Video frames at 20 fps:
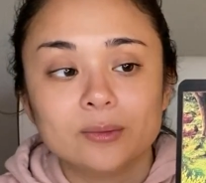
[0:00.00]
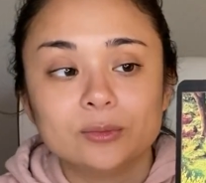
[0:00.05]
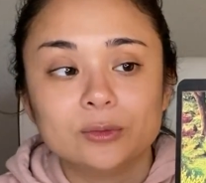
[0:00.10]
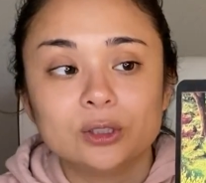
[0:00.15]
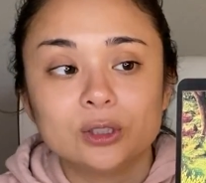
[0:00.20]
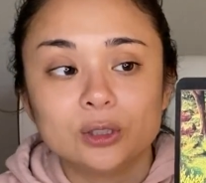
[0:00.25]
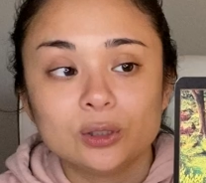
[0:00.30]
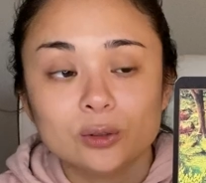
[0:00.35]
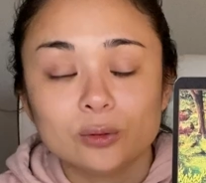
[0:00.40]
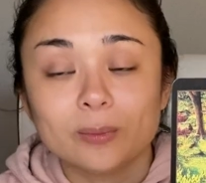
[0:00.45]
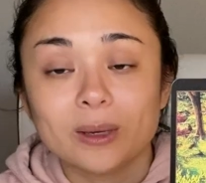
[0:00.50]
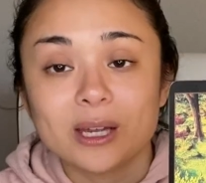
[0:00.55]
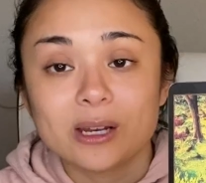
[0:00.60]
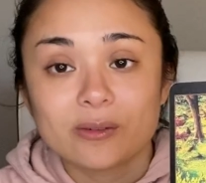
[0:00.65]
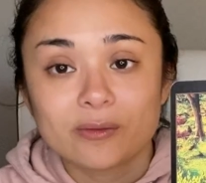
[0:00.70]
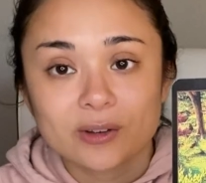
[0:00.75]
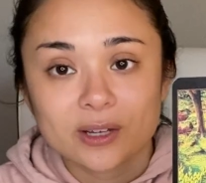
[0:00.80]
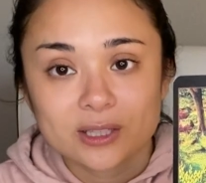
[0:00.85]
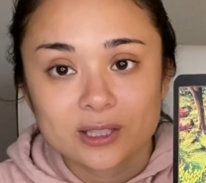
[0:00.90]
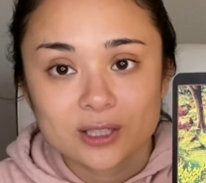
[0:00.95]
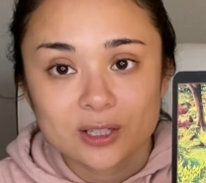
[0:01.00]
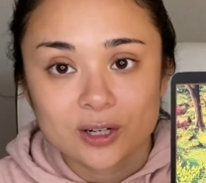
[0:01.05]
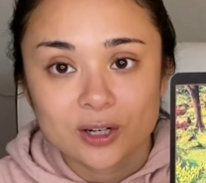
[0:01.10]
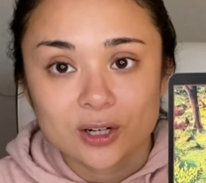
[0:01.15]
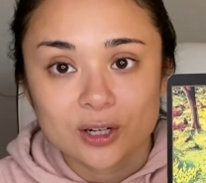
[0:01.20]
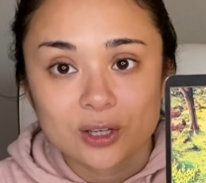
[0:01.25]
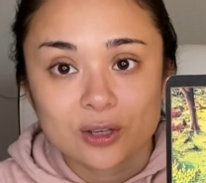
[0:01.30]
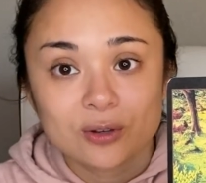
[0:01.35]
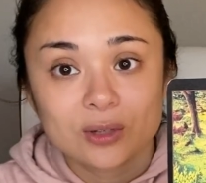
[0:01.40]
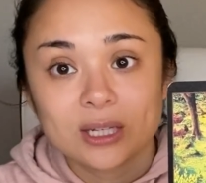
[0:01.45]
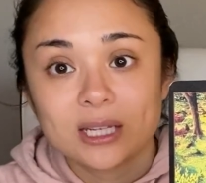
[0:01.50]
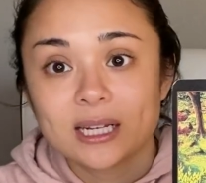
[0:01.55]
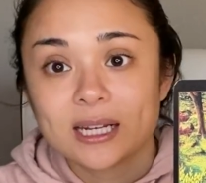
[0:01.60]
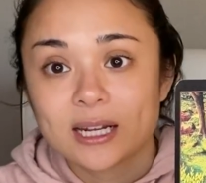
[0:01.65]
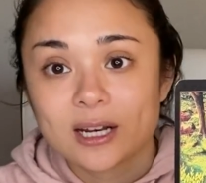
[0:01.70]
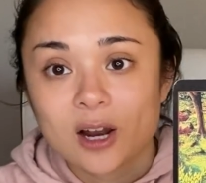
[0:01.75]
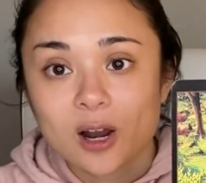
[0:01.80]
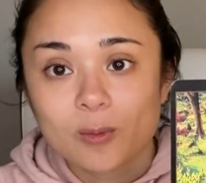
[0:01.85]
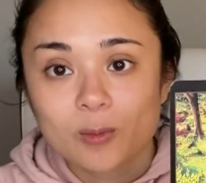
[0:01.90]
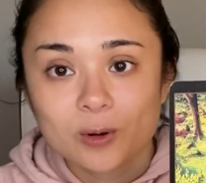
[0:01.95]
to manifest your union and
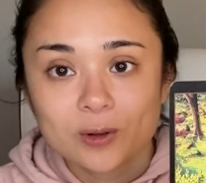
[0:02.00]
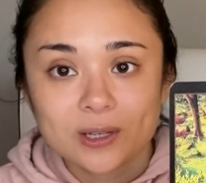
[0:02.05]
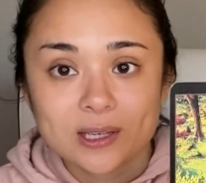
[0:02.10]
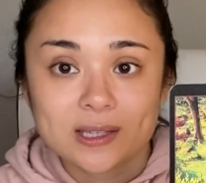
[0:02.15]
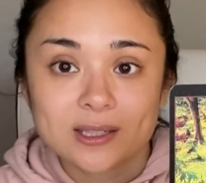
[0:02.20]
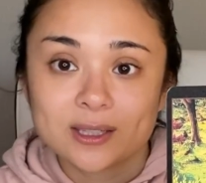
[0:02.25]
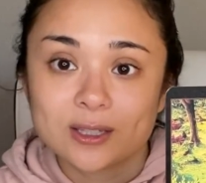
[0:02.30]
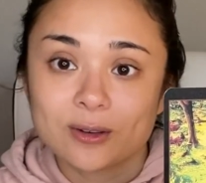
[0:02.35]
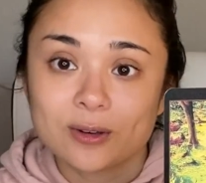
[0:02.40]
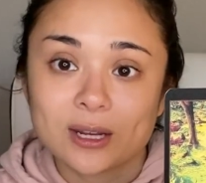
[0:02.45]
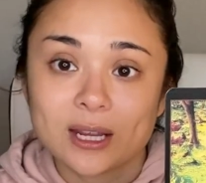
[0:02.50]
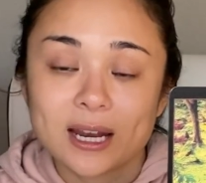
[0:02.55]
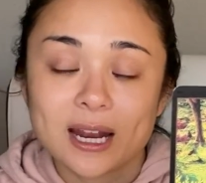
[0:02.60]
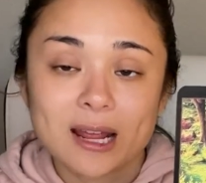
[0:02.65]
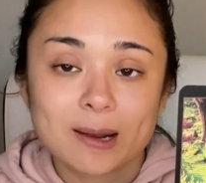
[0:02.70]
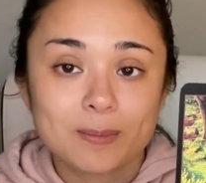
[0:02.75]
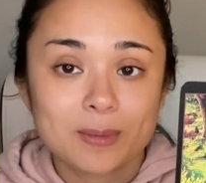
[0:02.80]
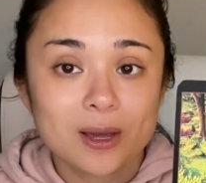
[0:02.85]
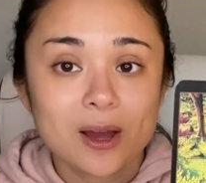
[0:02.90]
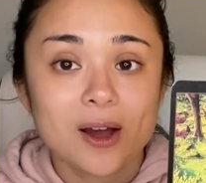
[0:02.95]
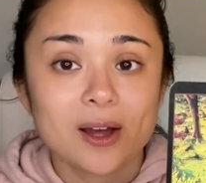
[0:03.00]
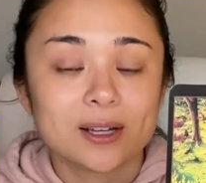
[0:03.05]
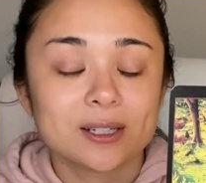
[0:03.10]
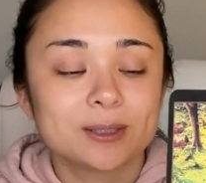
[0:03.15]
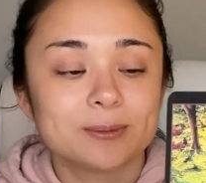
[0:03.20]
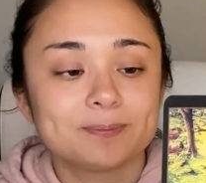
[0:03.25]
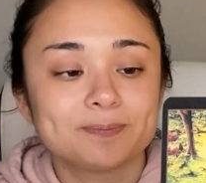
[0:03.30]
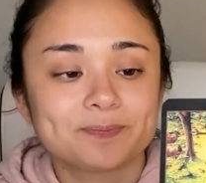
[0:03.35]
harmonious union and beyond.